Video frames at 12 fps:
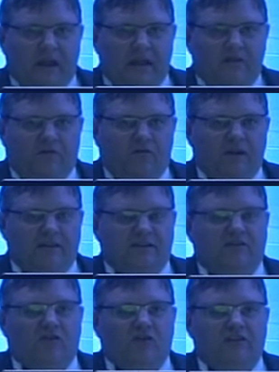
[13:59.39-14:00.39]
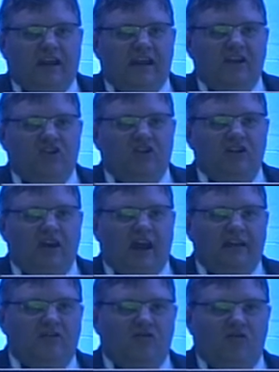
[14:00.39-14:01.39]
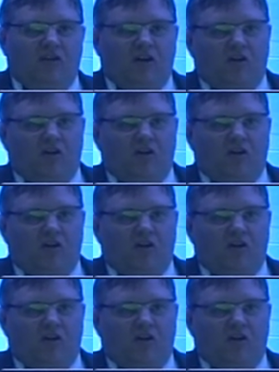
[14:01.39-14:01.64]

influence the rotation, and you